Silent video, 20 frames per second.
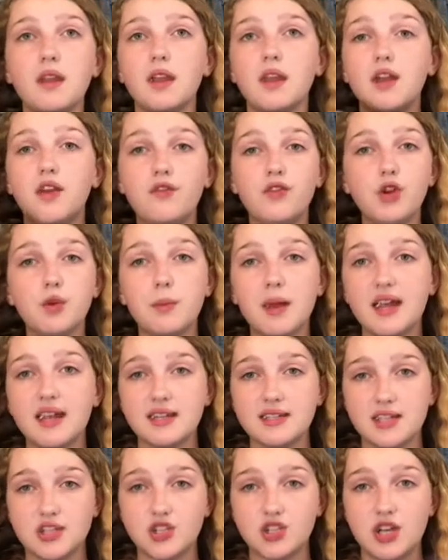if you're paying
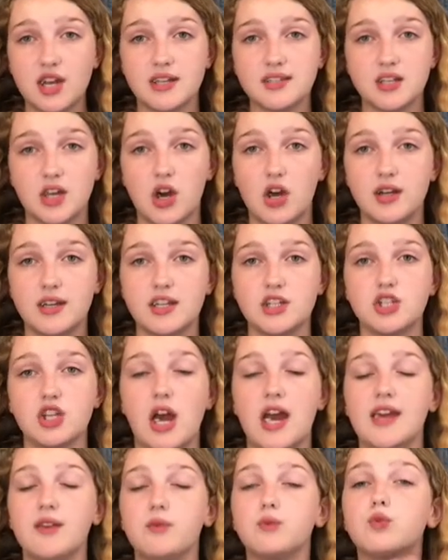attention as an audience,
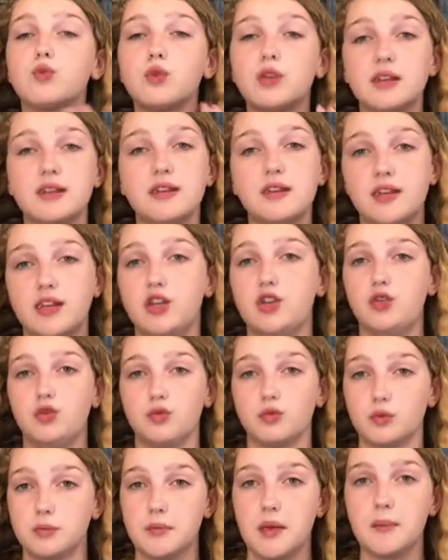I really think you'll
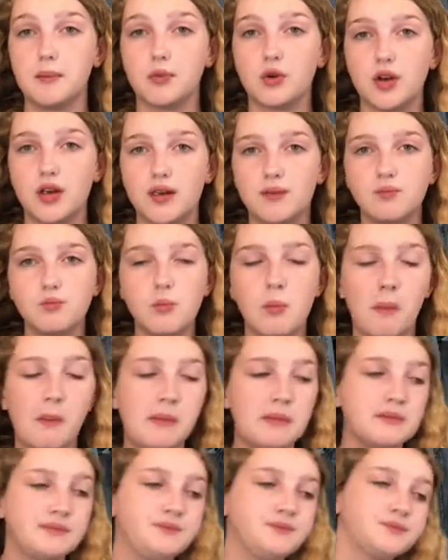remember it.
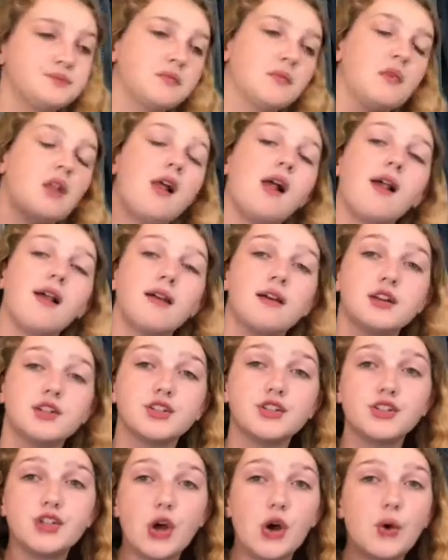
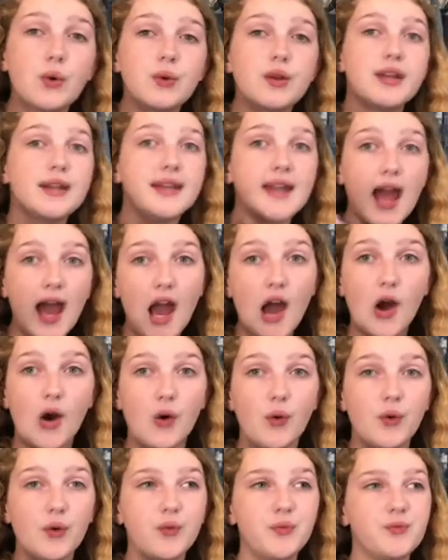So
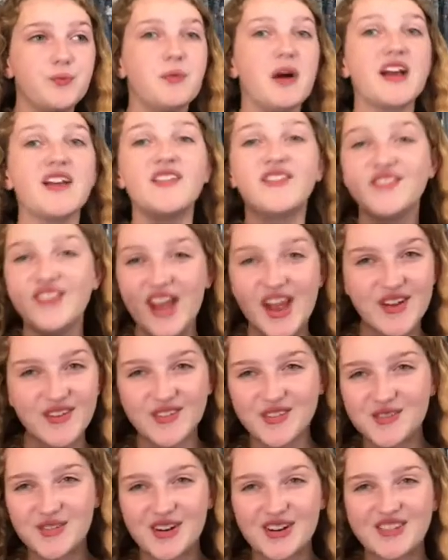now, my
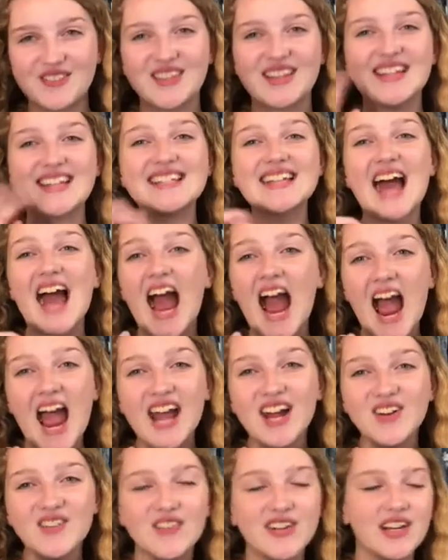favorite part of the
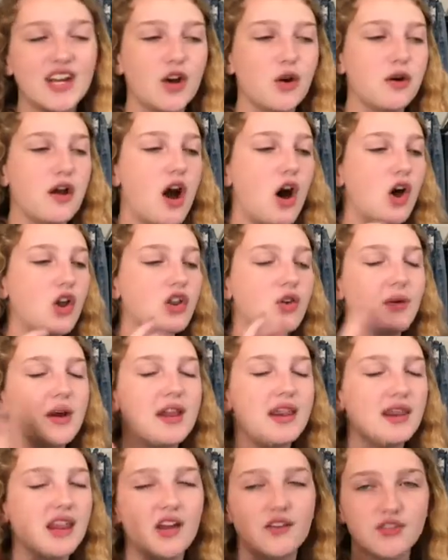entire video, although I
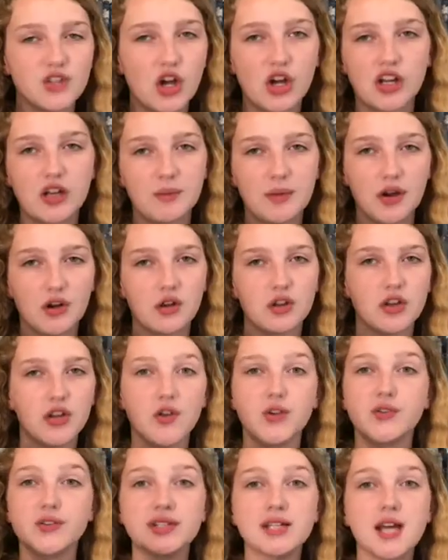love talking about clothes,